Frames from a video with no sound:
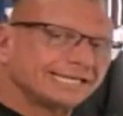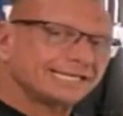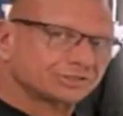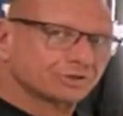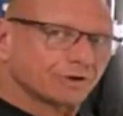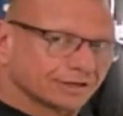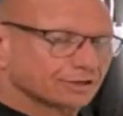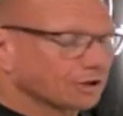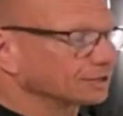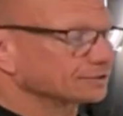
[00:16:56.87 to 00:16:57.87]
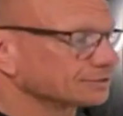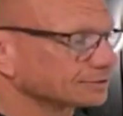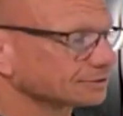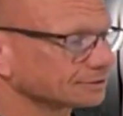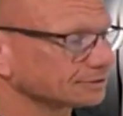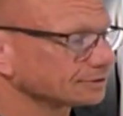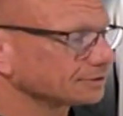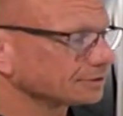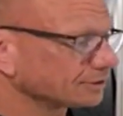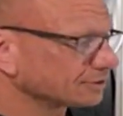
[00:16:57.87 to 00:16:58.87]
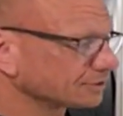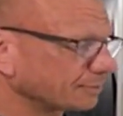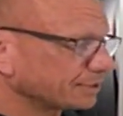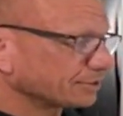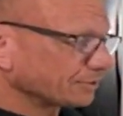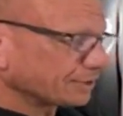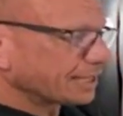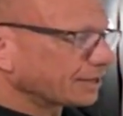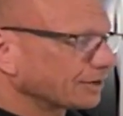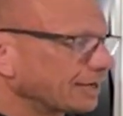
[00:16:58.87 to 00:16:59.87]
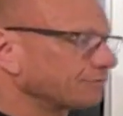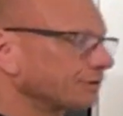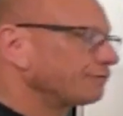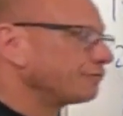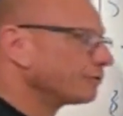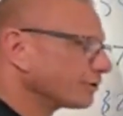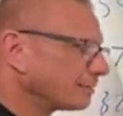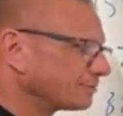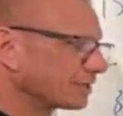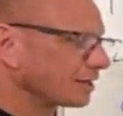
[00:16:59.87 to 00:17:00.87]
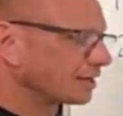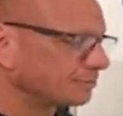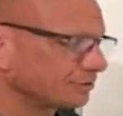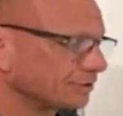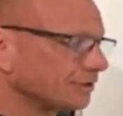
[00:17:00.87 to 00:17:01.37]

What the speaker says: It's quite a lot, because I mean, look at that. I have to eat 400 grams of carbs,